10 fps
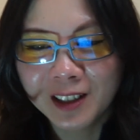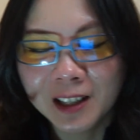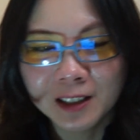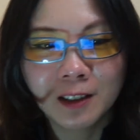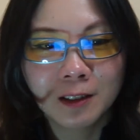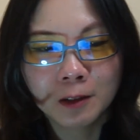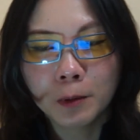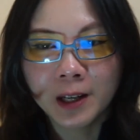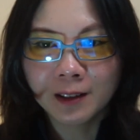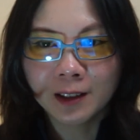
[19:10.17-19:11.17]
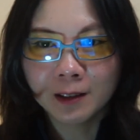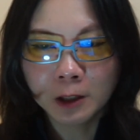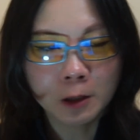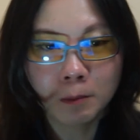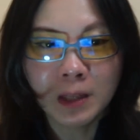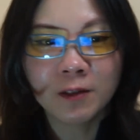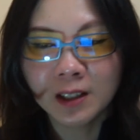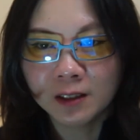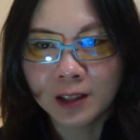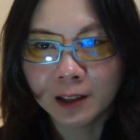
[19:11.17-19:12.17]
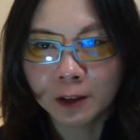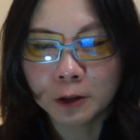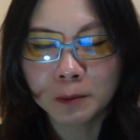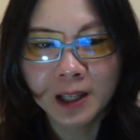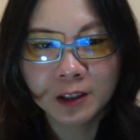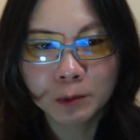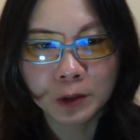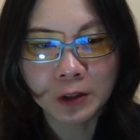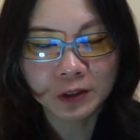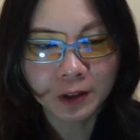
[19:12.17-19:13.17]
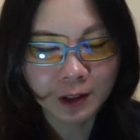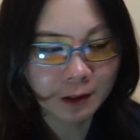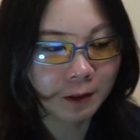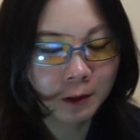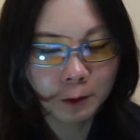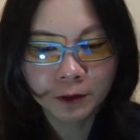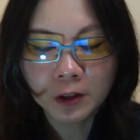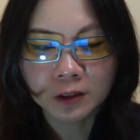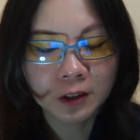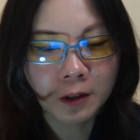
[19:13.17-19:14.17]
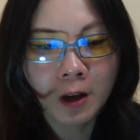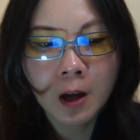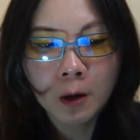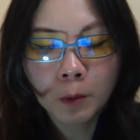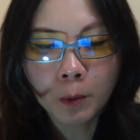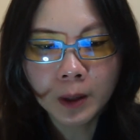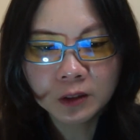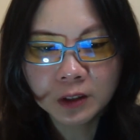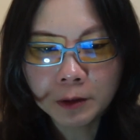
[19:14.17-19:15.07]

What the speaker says: in the way that meat vendors at local markets produce their food. So, what's so